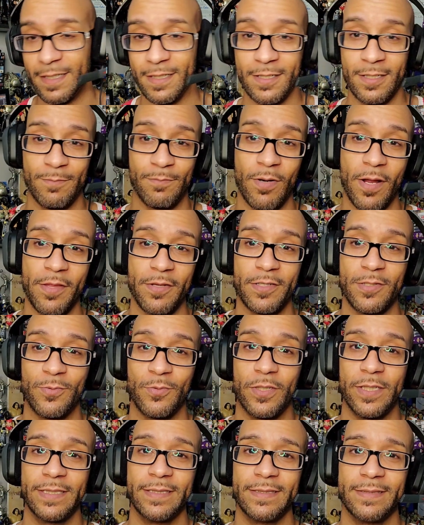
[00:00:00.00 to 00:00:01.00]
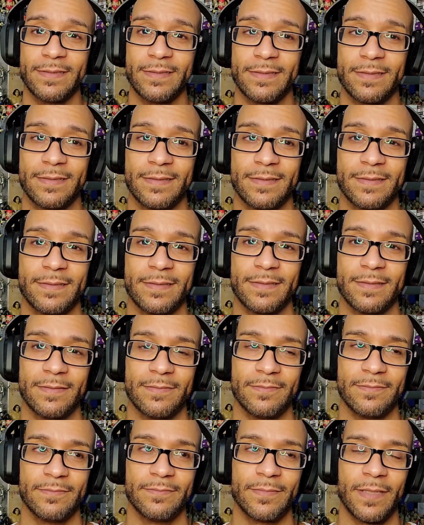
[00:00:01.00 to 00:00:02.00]
Good Brothers won
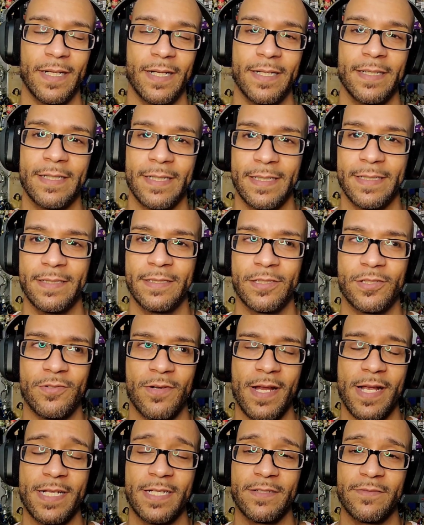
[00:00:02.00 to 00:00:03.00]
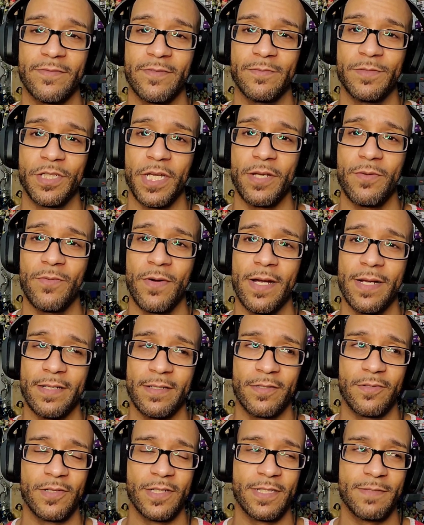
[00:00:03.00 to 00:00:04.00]
by a distraction from Jay White
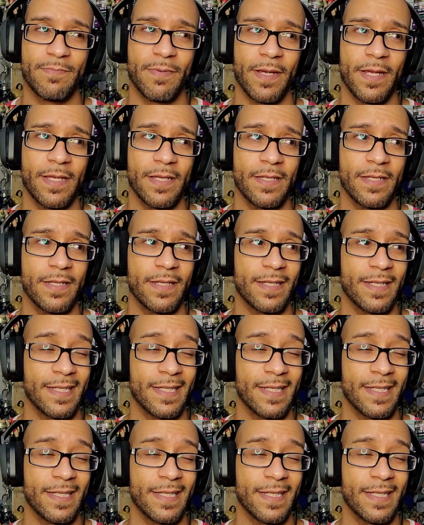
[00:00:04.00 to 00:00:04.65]
and Chris Bay,